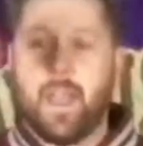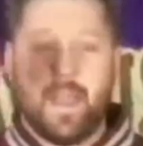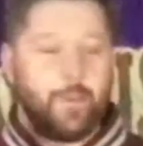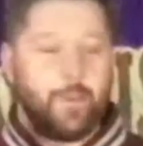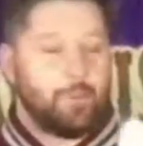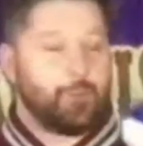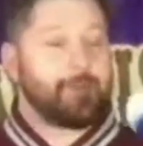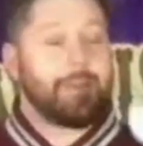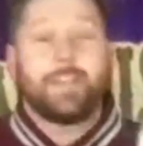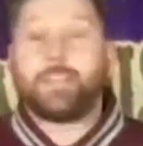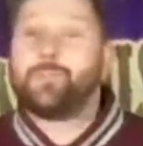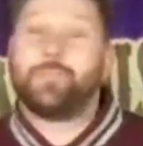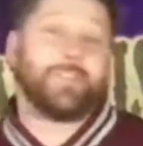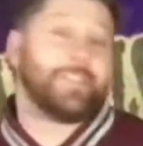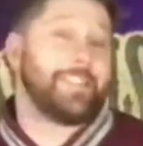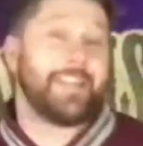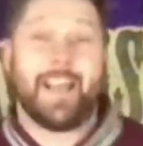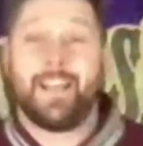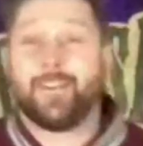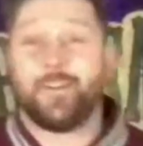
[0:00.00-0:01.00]
And your task for the
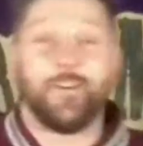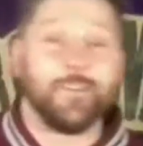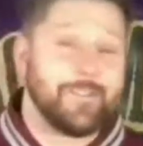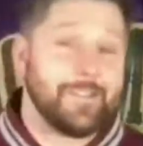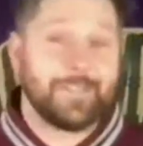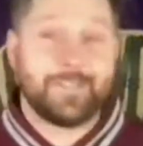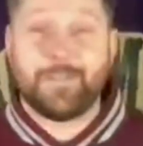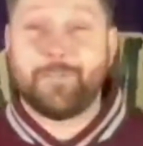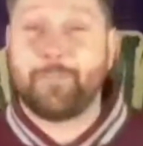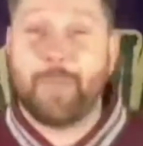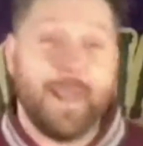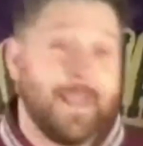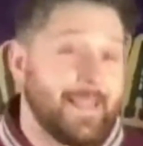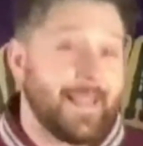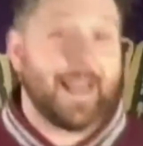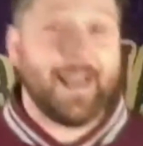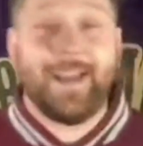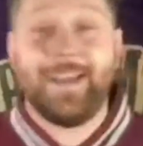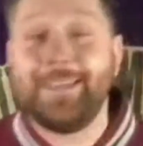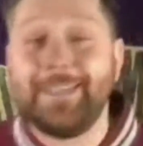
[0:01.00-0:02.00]
day, guys, is to make
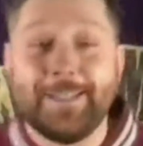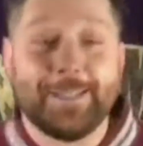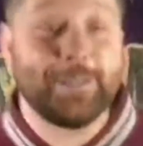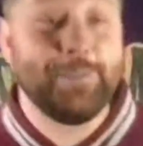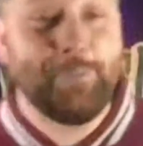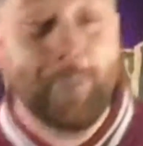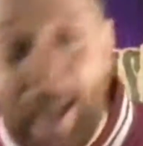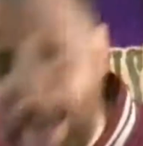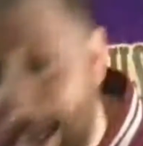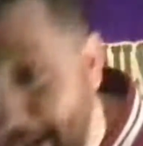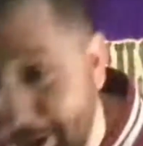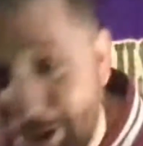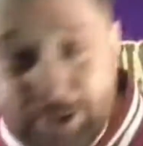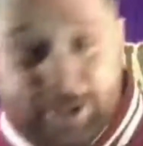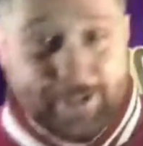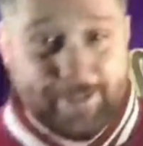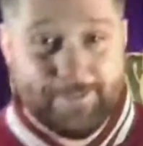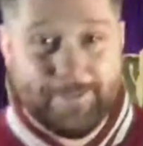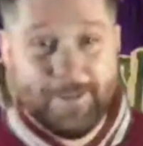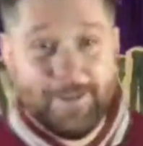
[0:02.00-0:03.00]
a
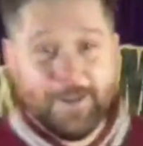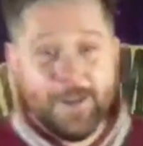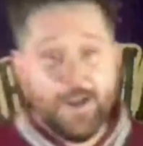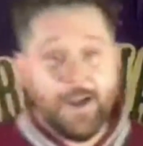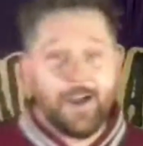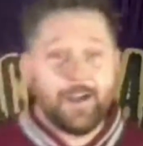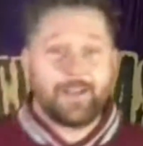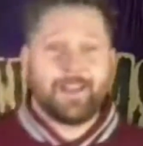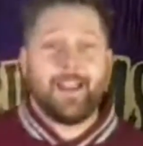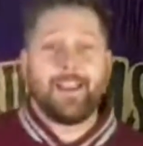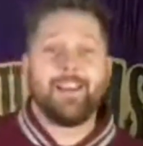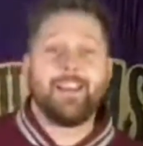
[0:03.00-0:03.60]
splash. Okay,